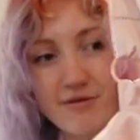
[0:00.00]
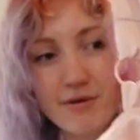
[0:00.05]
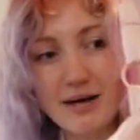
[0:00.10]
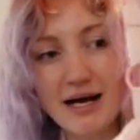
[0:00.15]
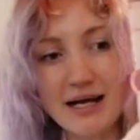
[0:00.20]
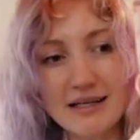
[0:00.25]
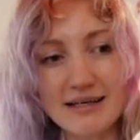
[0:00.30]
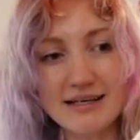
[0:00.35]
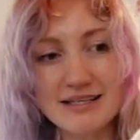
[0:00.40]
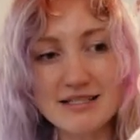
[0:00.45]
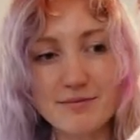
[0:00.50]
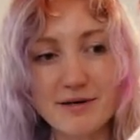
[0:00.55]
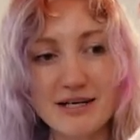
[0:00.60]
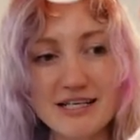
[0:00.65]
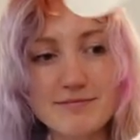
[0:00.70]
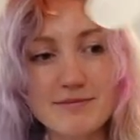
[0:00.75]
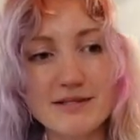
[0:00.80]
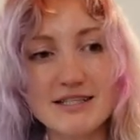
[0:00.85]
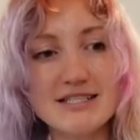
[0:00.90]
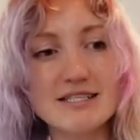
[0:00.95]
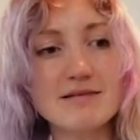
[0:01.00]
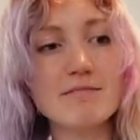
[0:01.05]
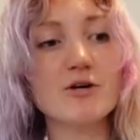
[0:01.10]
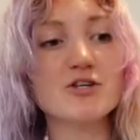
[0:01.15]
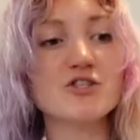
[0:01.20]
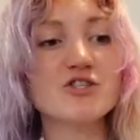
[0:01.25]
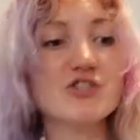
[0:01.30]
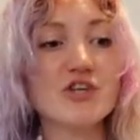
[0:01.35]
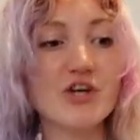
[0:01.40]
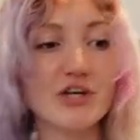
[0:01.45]
from AliExpress, but this is
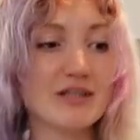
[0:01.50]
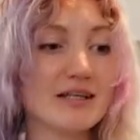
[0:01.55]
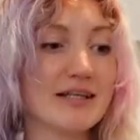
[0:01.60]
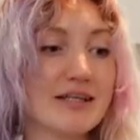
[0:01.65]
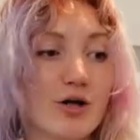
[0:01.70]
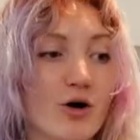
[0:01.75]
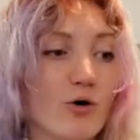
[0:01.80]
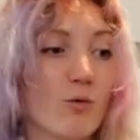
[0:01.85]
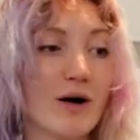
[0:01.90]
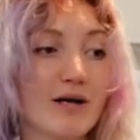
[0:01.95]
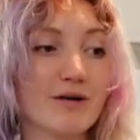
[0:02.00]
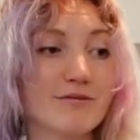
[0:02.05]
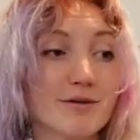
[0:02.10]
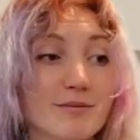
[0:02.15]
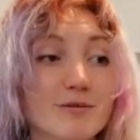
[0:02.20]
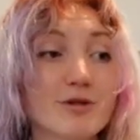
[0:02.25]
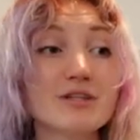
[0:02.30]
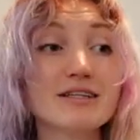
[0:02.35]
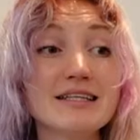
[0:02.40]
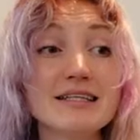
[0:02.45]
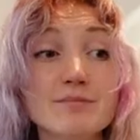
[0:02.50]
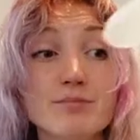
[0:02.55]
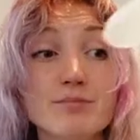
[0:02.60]
most certainly not one of them. Look at the